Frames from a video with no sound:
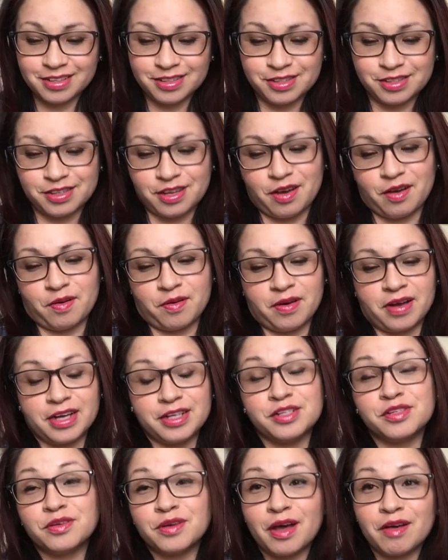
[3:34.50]
So
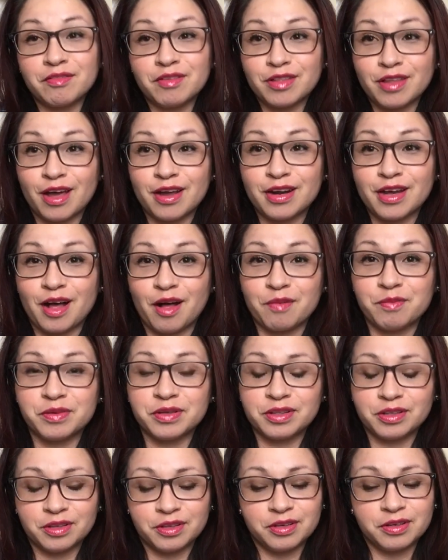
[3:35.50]
I do have a lot of help
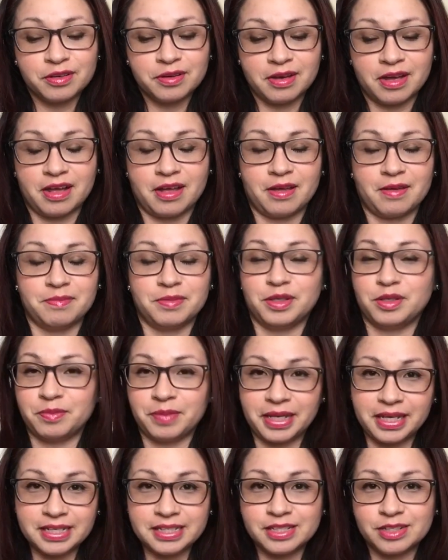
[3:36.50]
with her. You know,
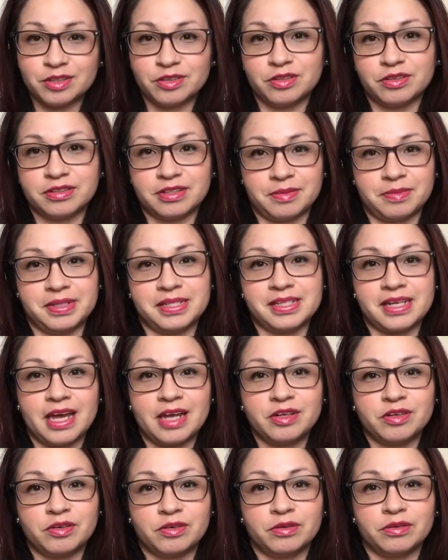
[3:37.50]
my 18-year-old and my
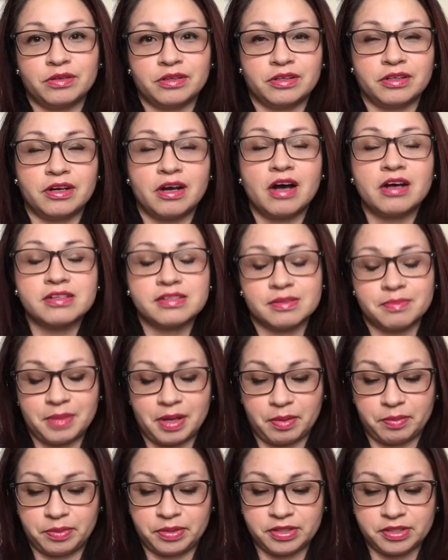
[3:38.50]
10-year-old, they're awesome
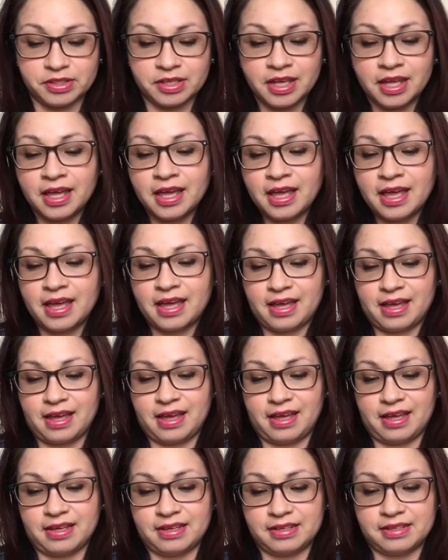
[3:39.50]
helpers.
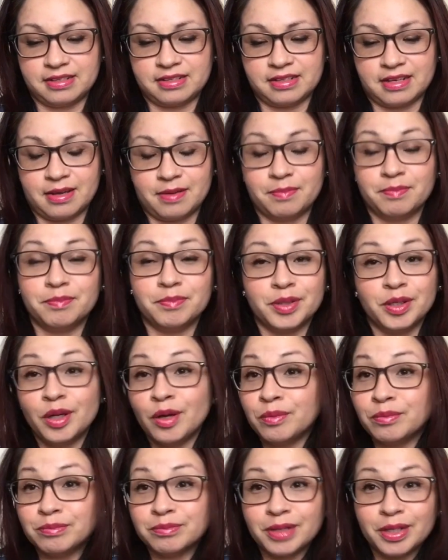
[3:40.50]
And, but
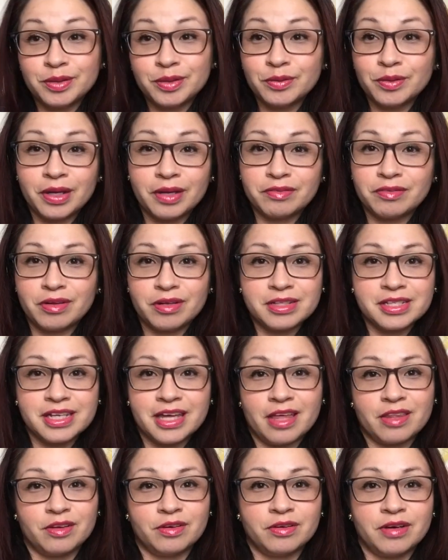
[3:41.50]
no, I don't have it all
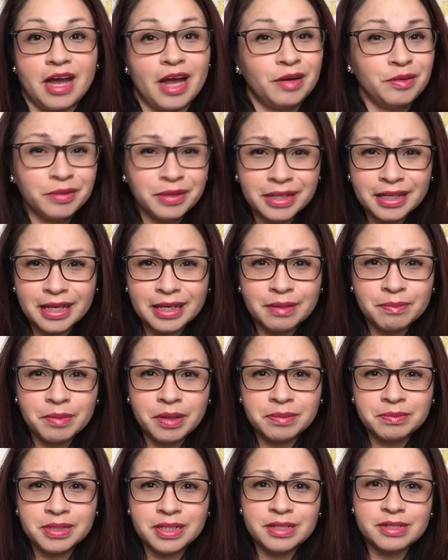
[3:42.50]
together. I don't think any
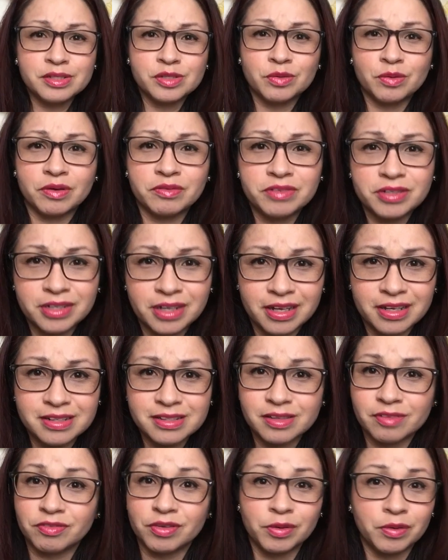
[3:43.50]
mom does. Whoever
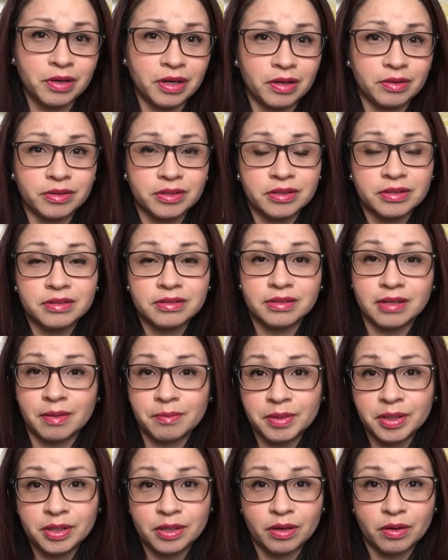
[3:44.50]
does, if you are out there, let
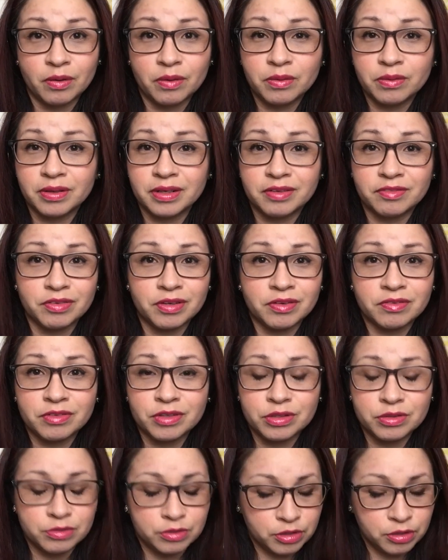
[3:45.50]
me know. And if you have a
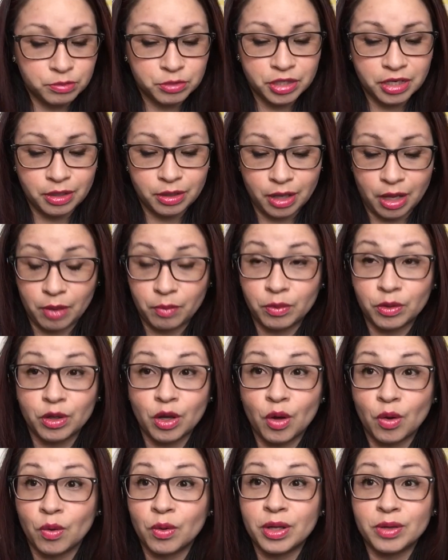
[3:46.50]
YouTube channel, I will
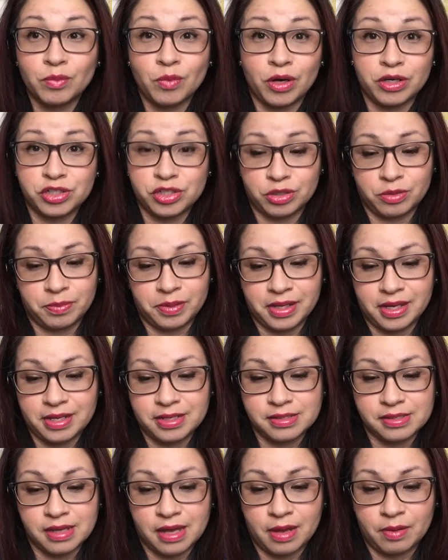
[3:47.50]
go and watch you
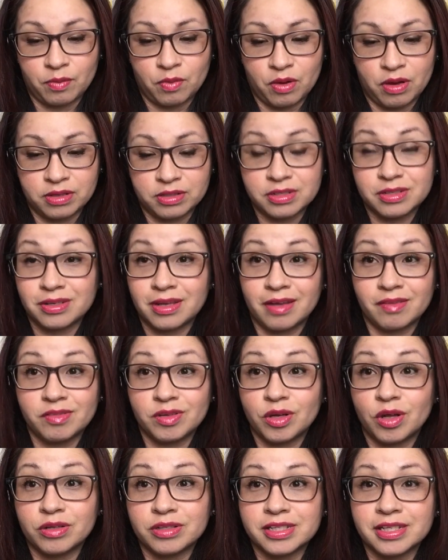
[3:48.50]
because I want to have
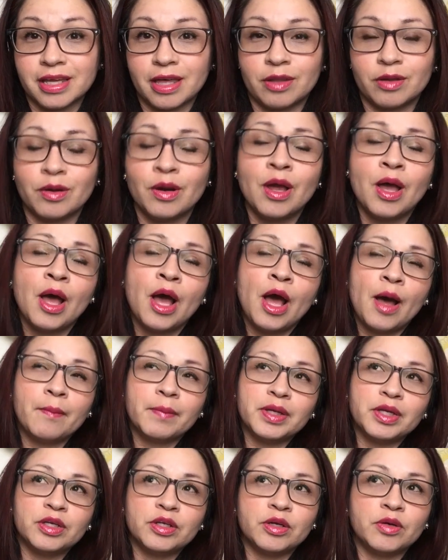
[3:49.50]
it all together.
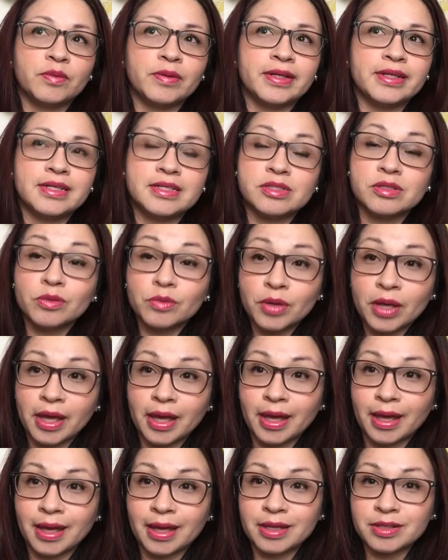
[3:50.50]
But you know what? It's
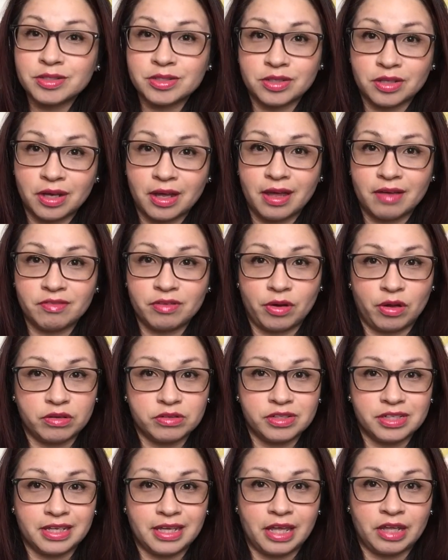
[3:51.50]
okay to not have it all
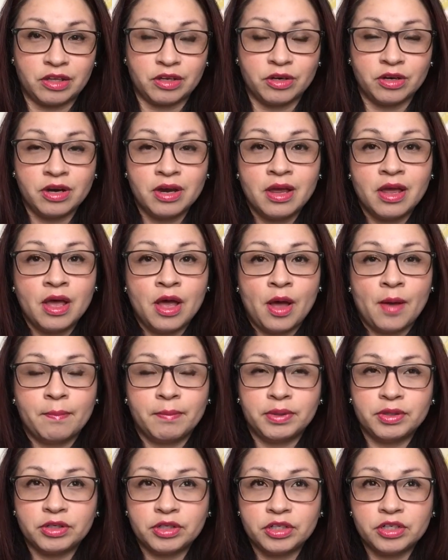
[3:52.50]
together.
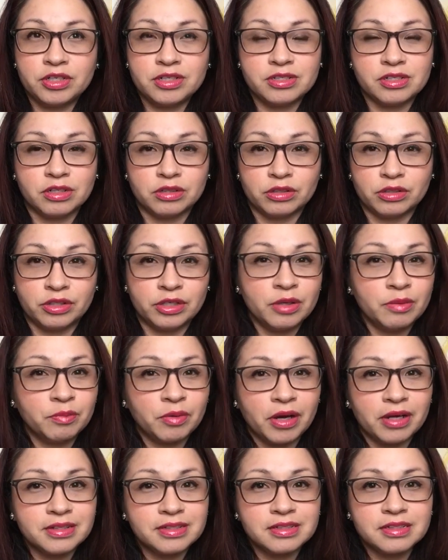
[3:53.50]
Motherhood is a learning
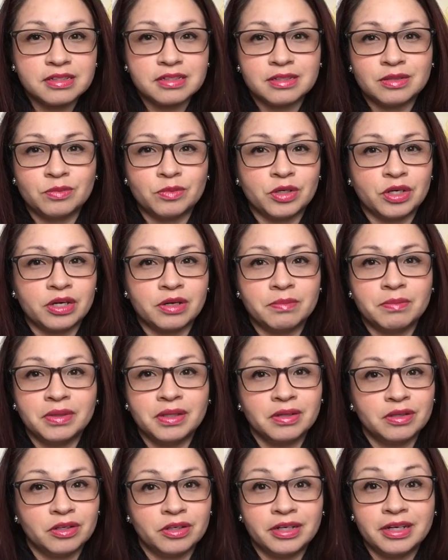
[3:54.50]
process and we're going to
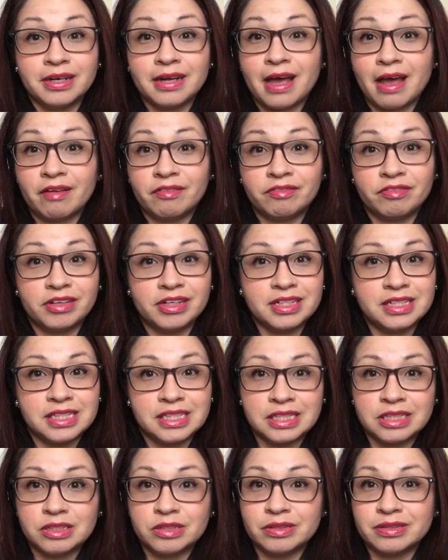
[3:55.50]
be learning every
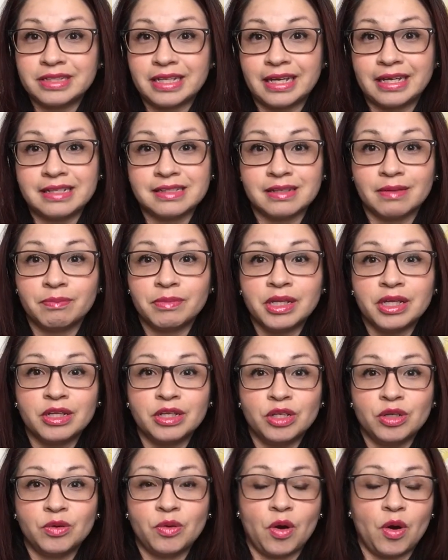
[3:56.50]
single day. Something
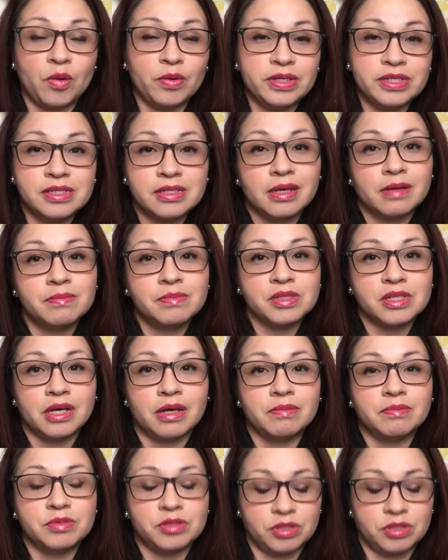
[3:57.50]
new always comes up.